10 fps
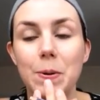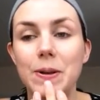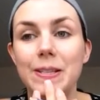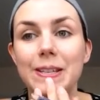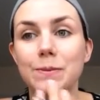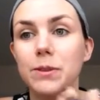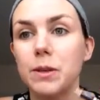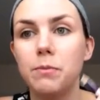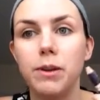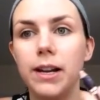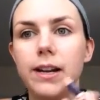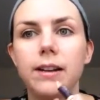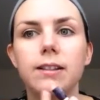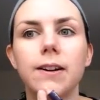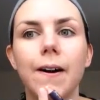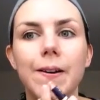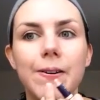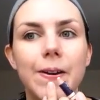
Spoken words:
whereas this was completely untouched.